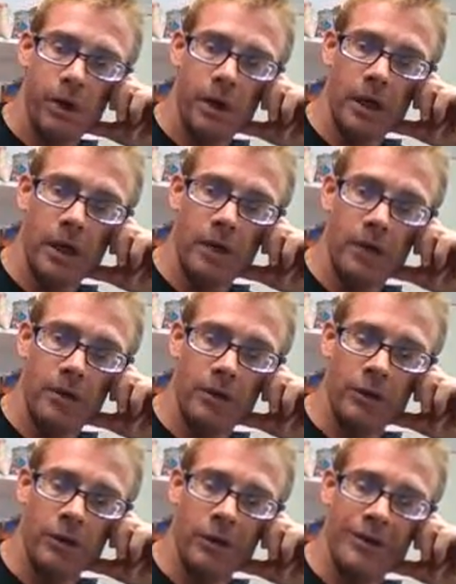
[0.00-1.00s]

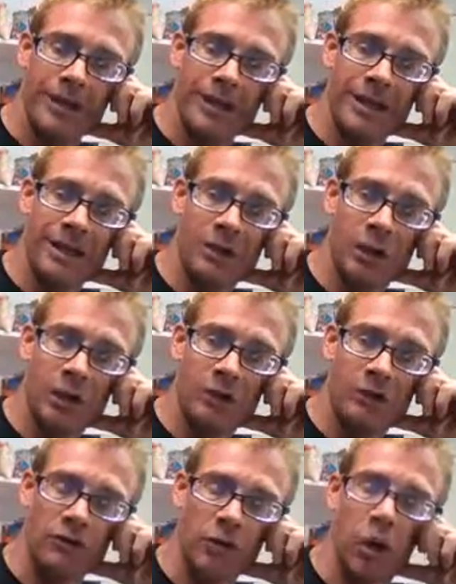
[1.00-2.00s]
Wow, and you're attacking
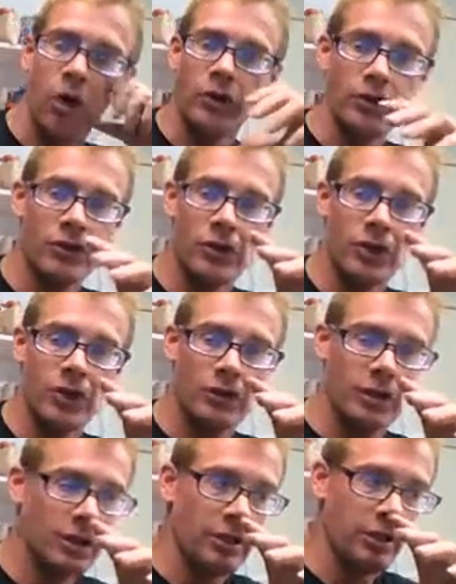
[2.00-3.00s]
her for all these
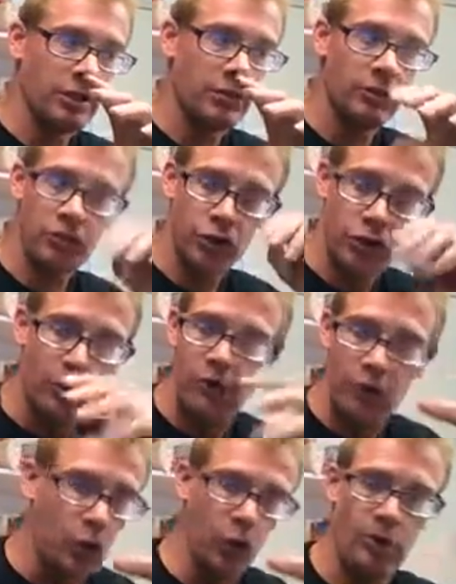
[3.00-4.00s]
things that you should
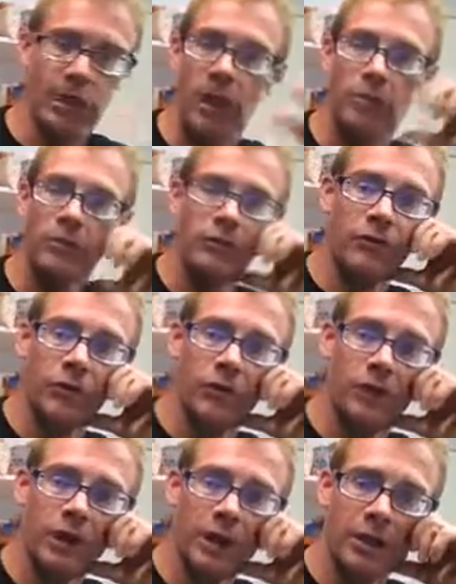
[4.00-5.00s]
have known about before
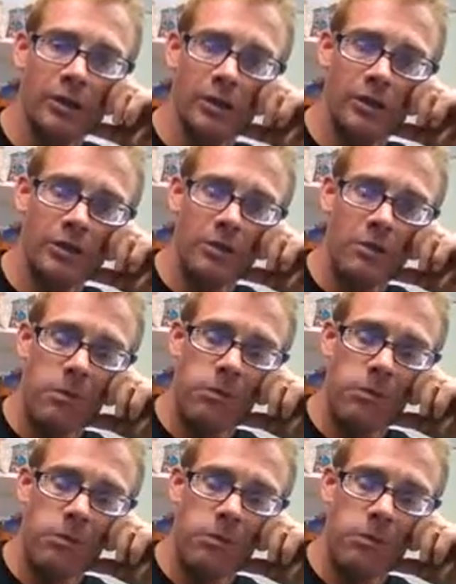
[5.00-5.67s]
you dated her.